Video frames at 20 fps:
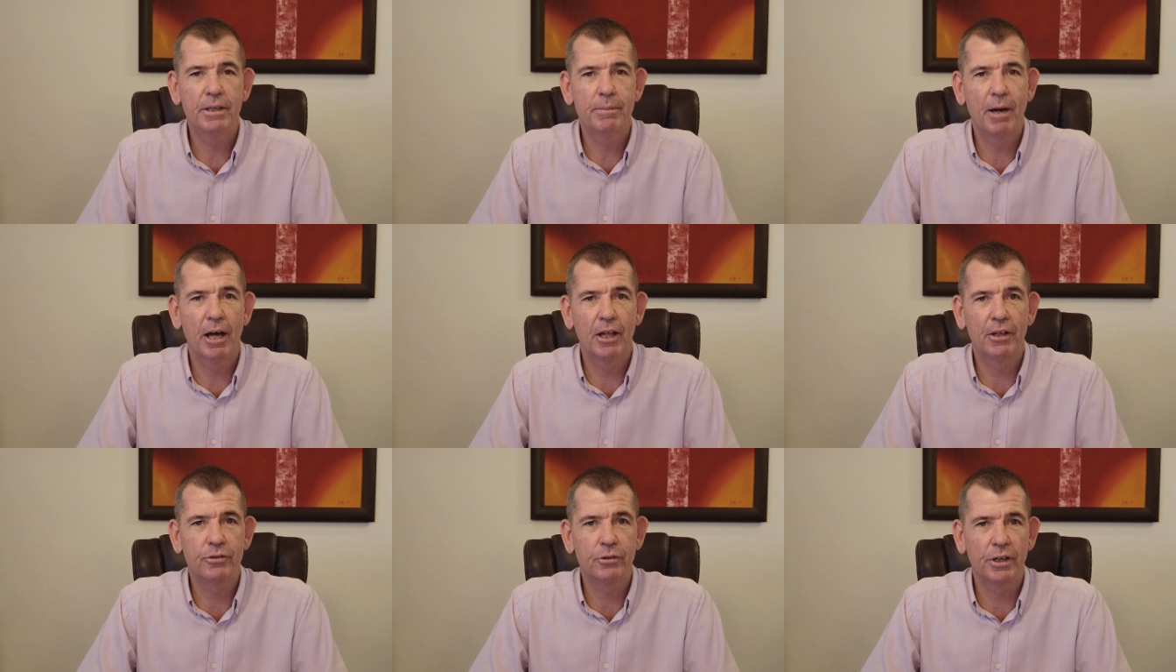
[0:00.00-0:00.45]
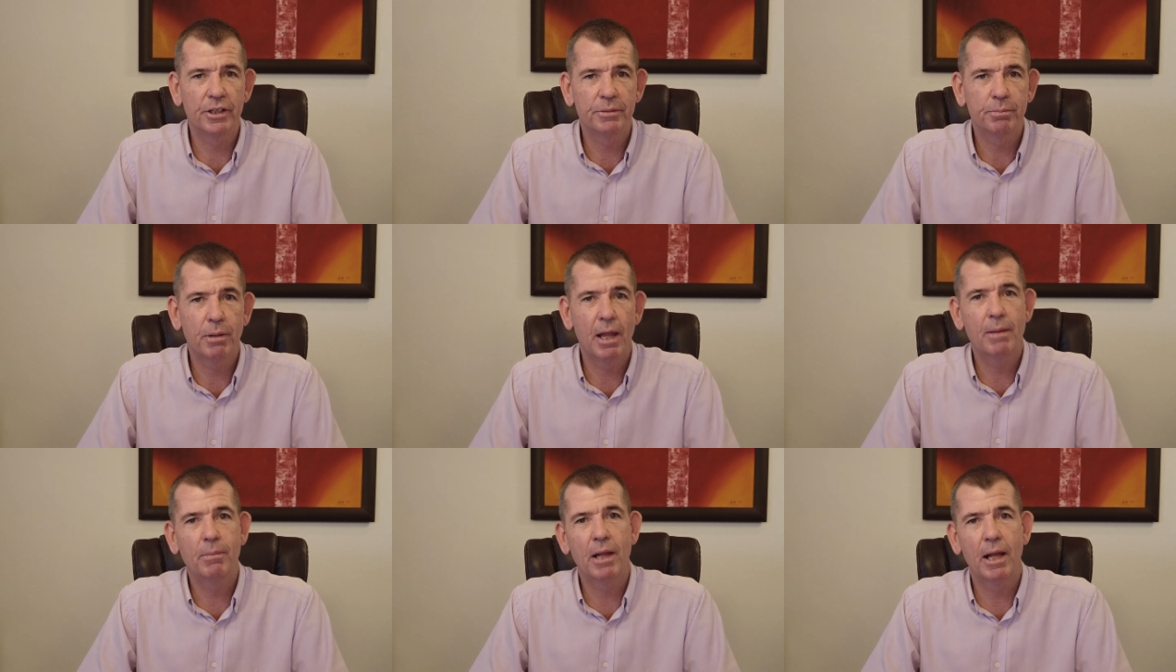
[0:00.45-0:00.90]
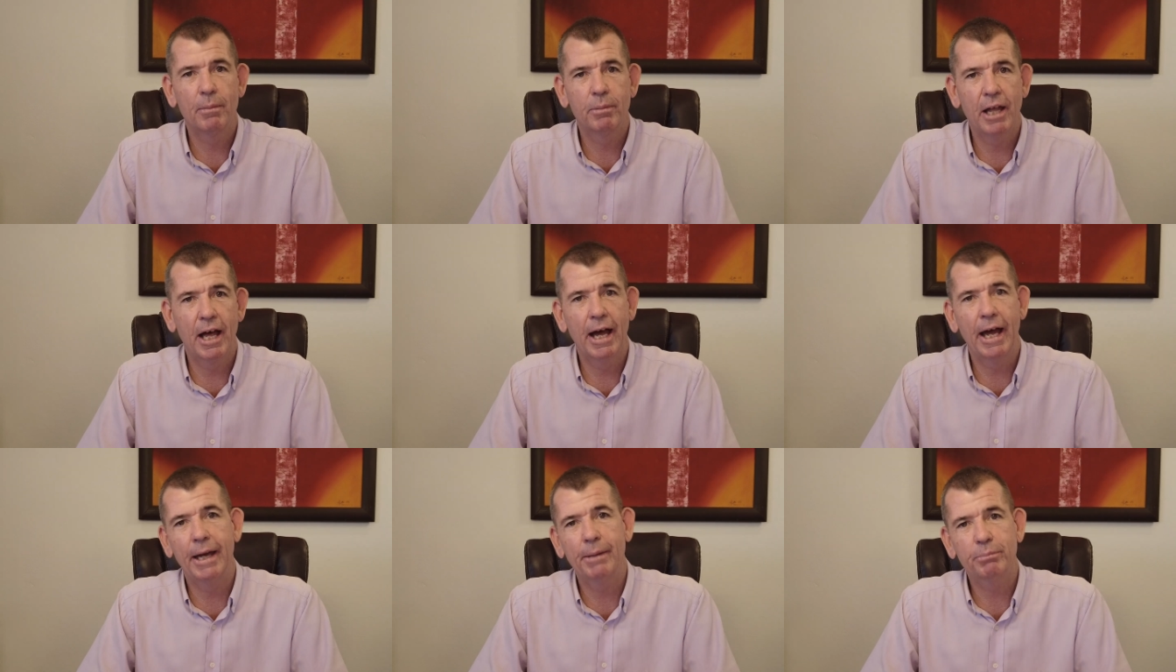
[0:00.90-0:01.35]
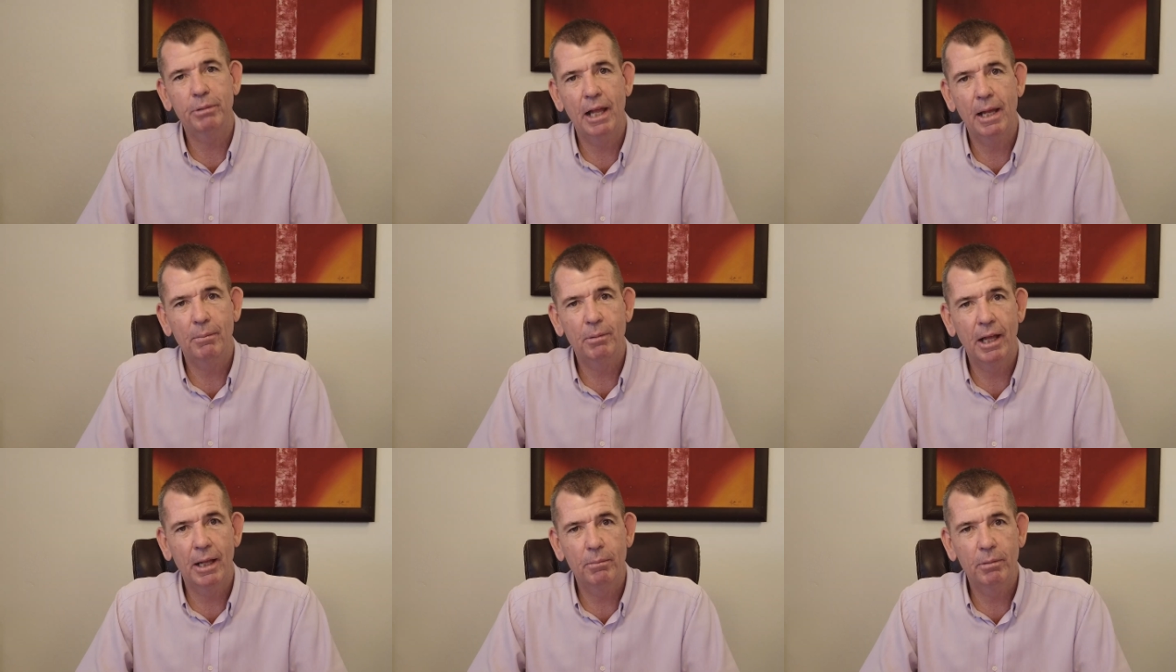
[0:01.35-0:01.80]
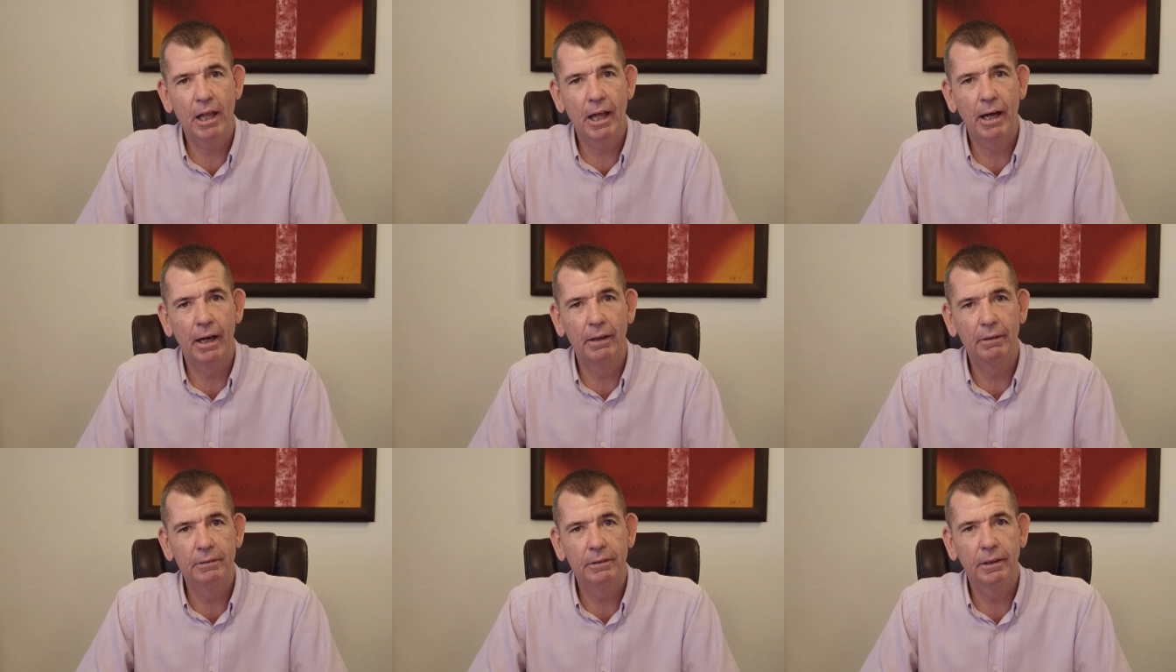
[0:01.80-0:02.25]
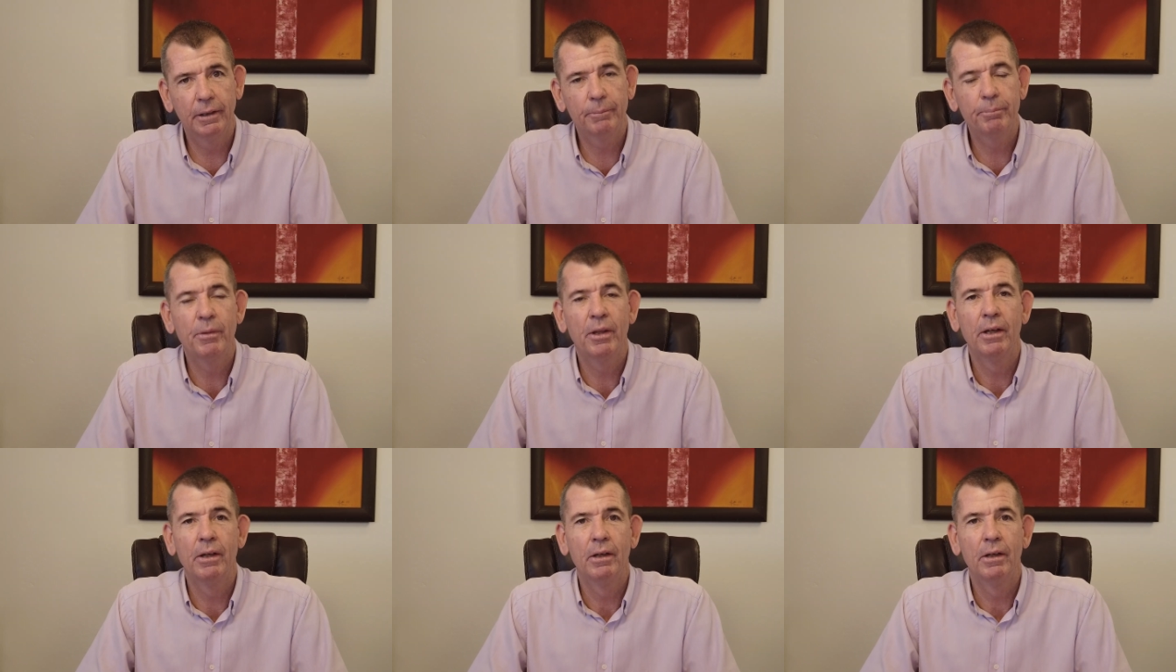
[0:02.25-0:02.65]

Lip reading: email address, blah, blah, blah, at blah, blah, blah, right?